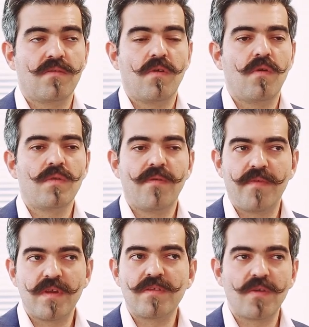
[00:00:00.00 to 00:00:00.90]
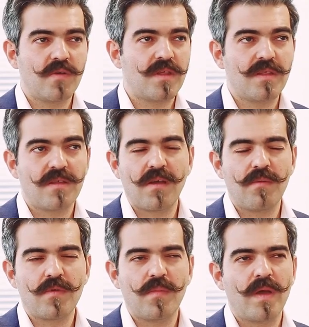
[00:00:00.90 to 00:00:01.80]
So the first solution that
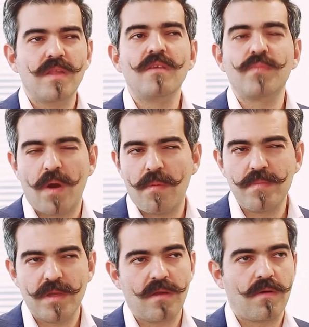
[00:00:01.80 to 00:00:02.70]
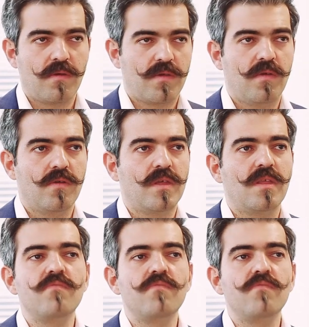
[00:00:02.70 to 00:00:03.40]
comes to mind is probably the wrong solution,